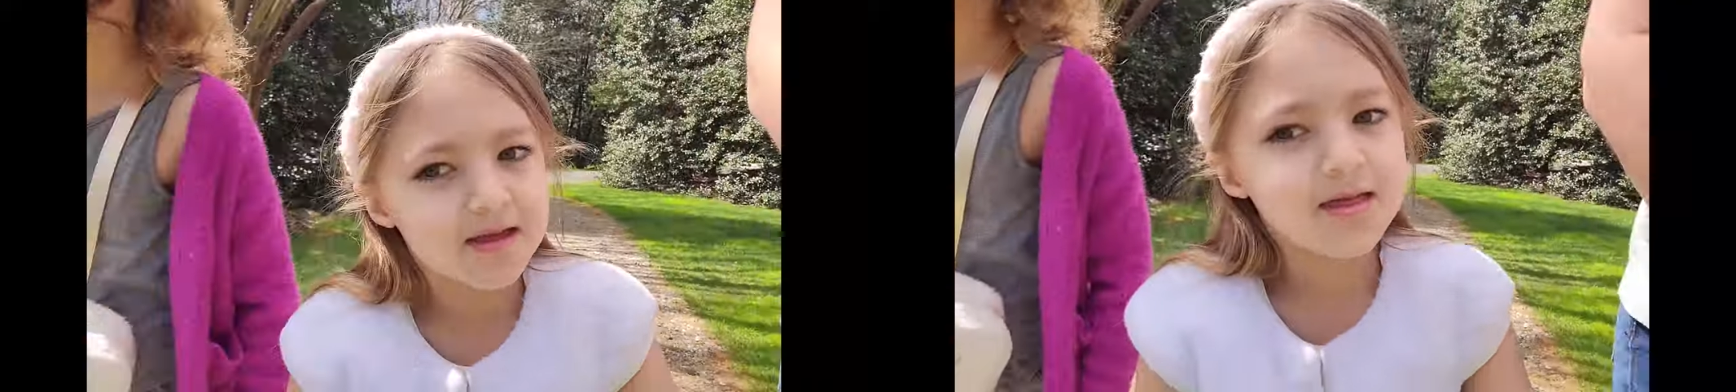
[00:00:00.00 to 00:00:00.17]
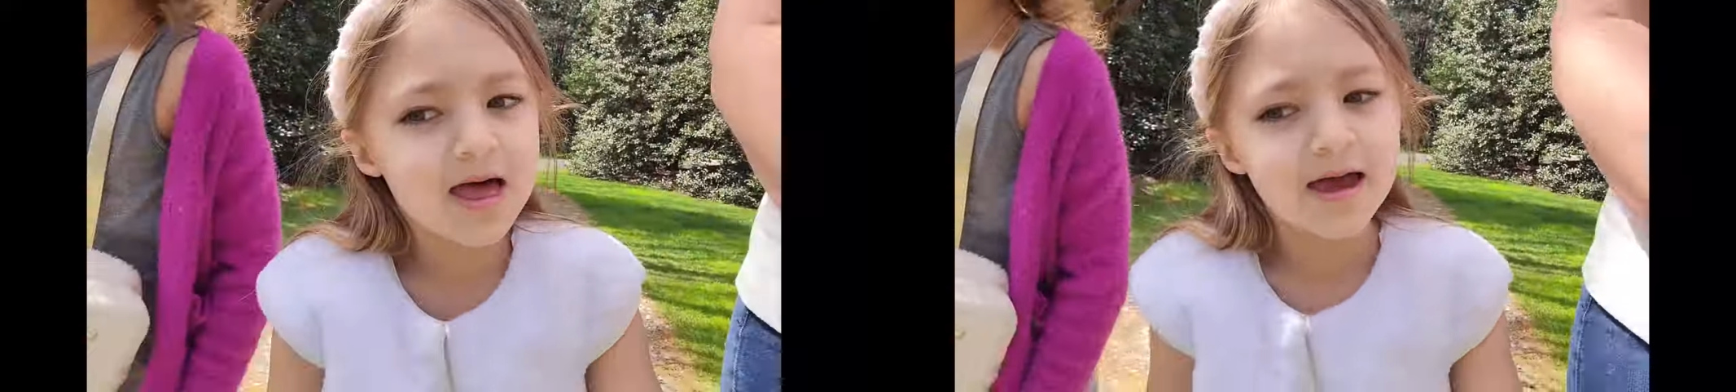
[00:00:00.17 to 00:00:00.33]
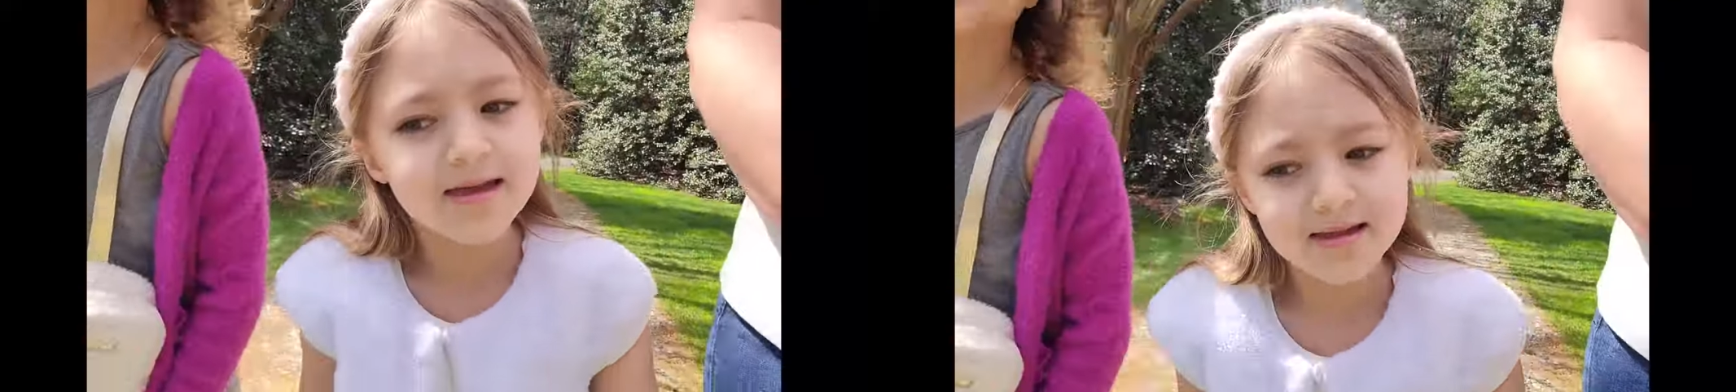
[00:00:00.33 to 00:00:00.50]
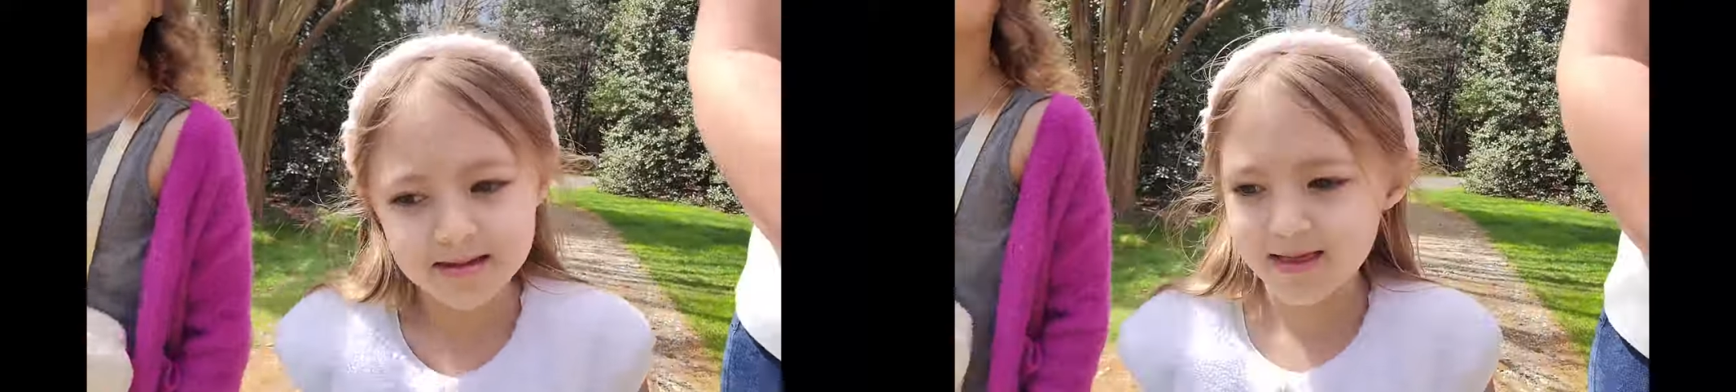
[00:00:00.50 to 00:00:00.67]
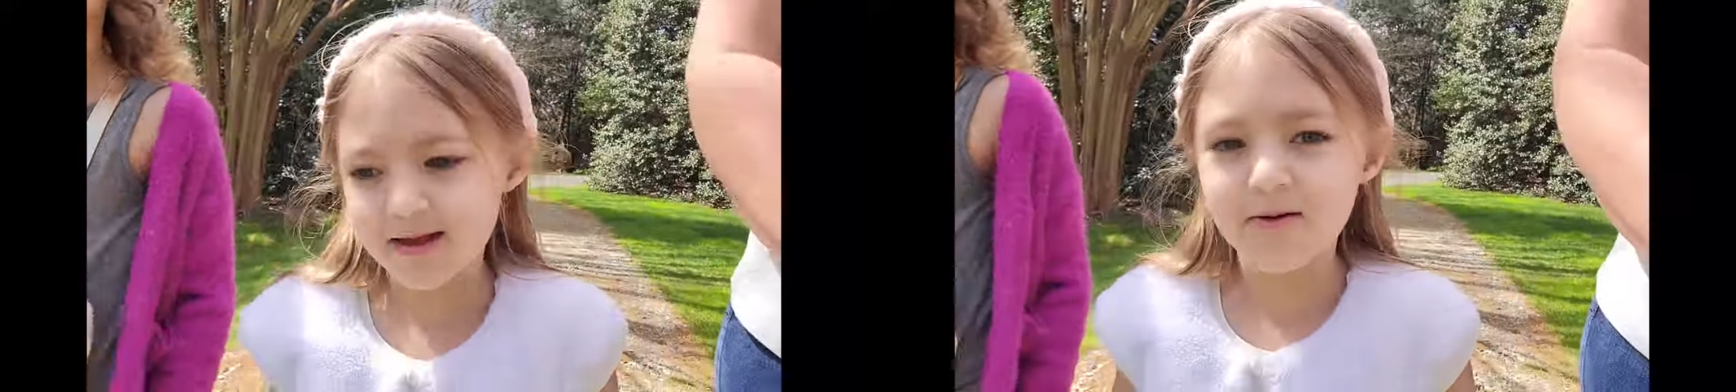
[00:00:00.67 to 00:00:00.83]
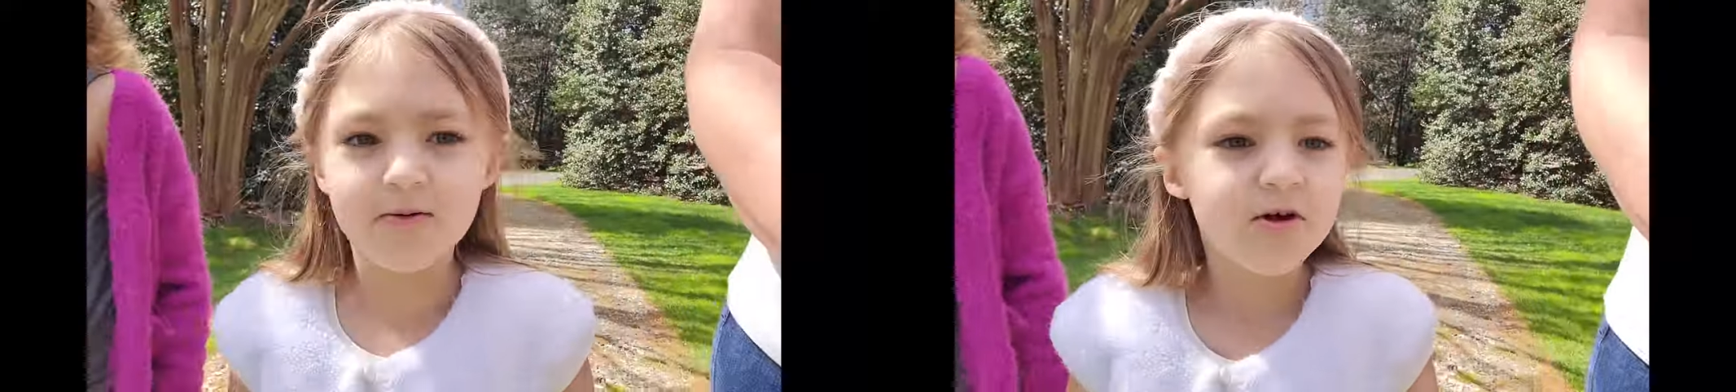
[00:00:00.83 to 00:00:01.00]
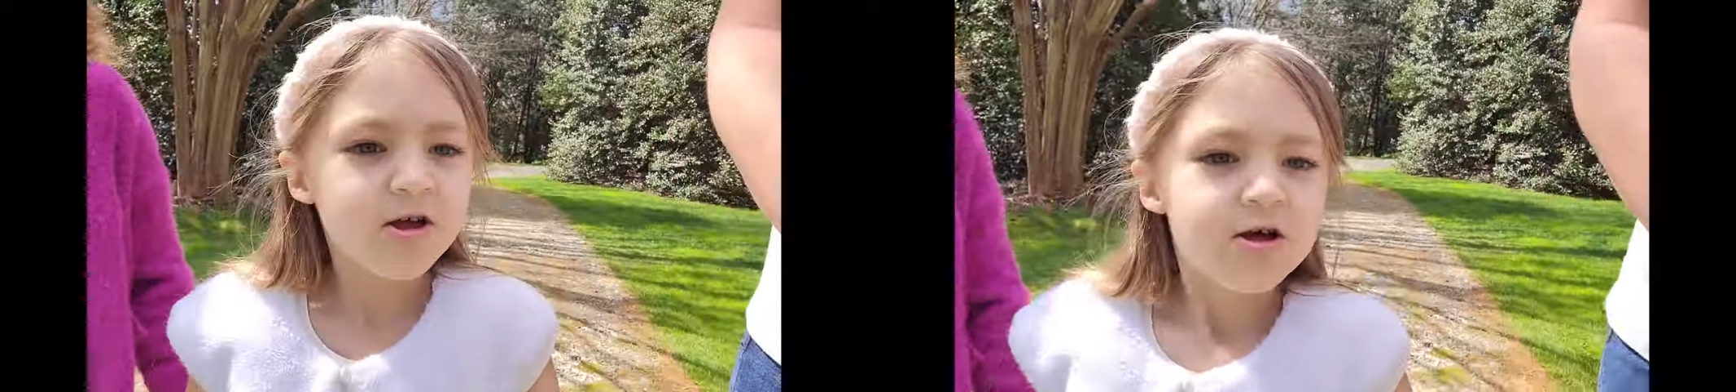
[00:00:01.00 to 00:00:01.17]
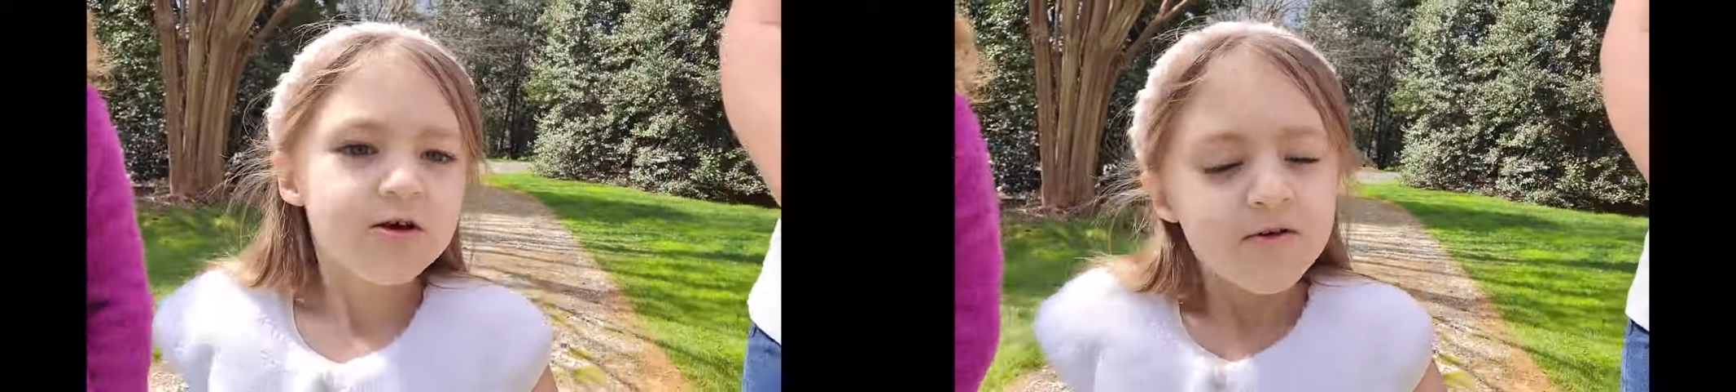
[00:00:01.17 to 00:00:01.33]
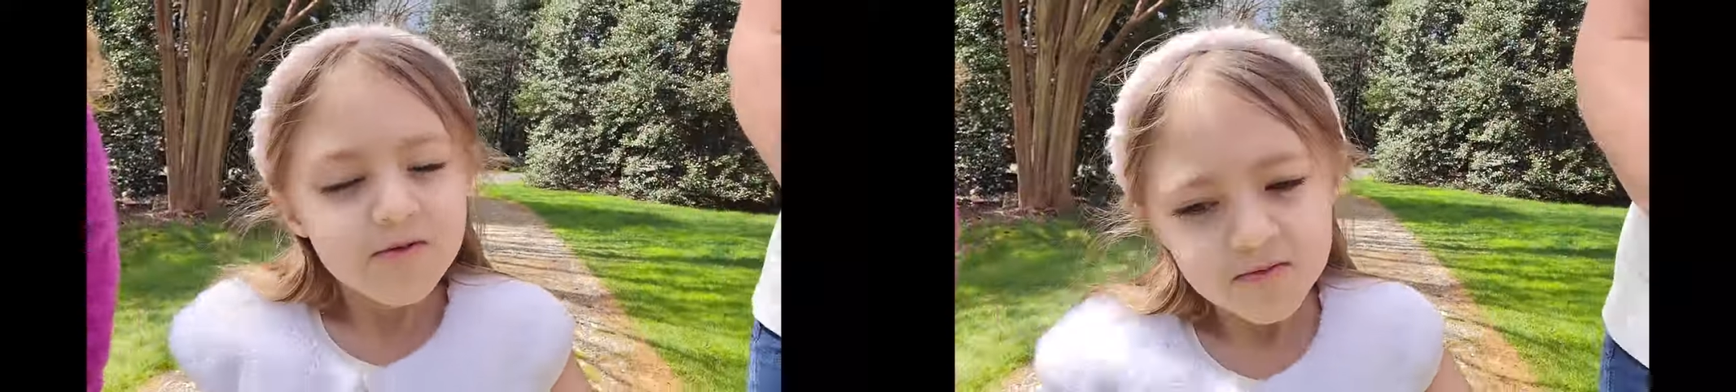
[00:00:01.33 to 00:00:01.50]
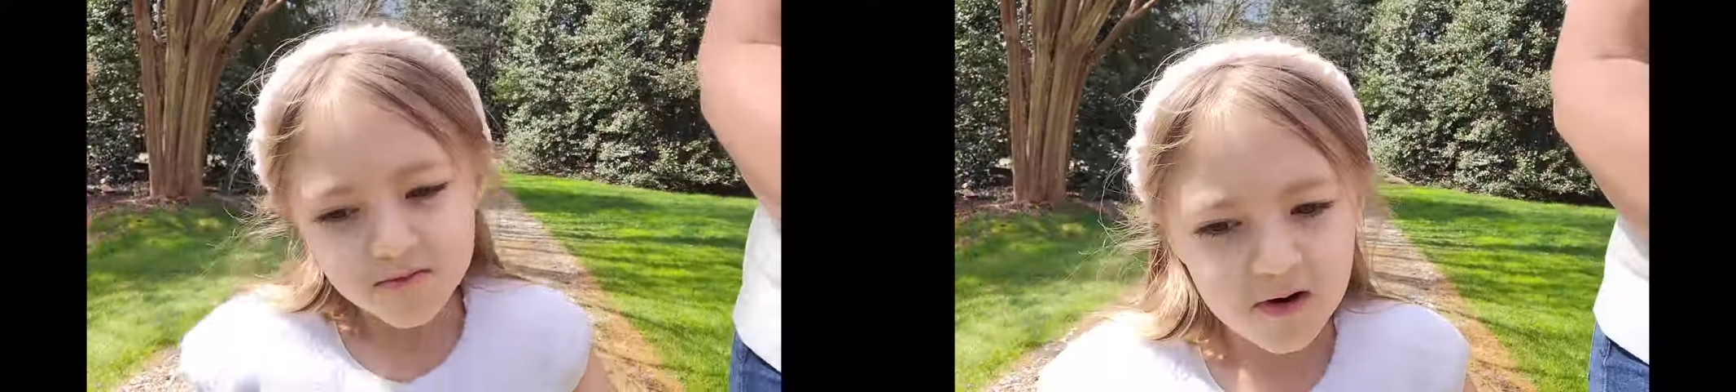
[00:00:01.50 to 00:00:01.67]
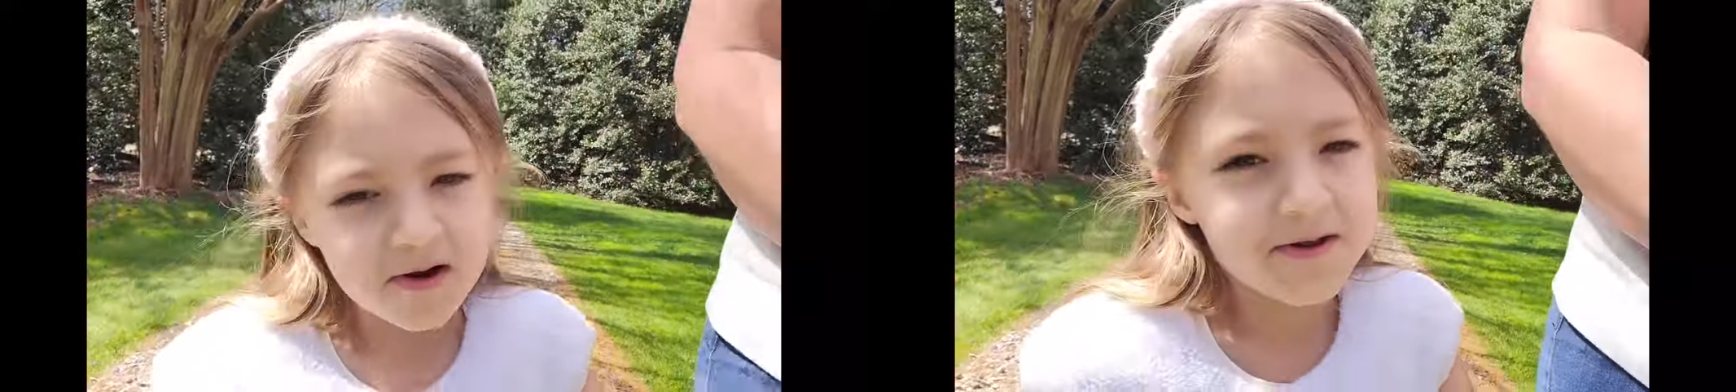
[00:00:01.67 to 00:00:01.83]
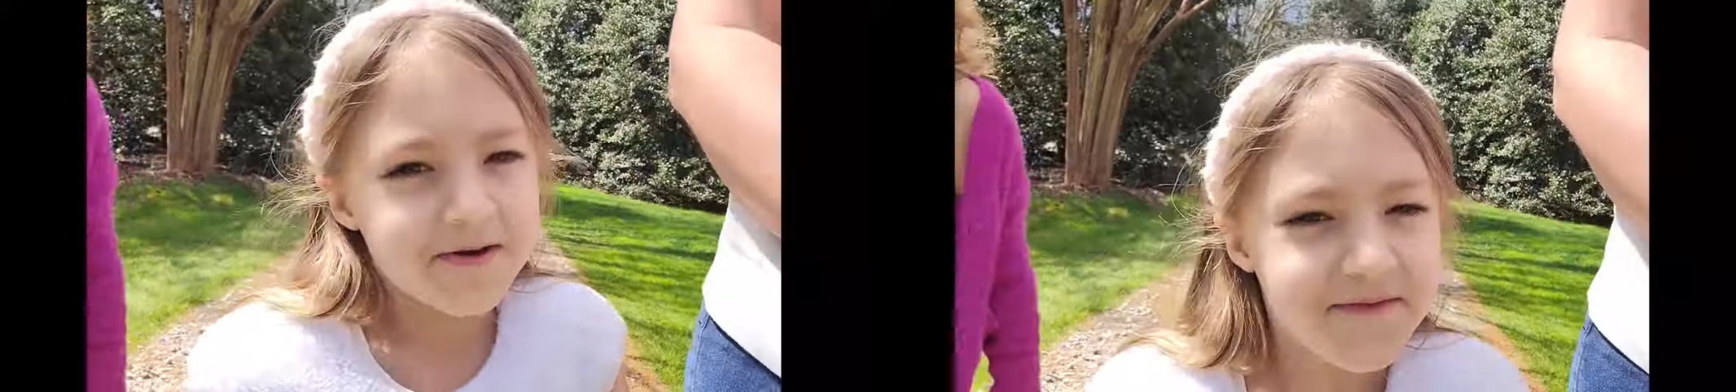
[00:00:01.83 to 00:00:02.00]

the like little water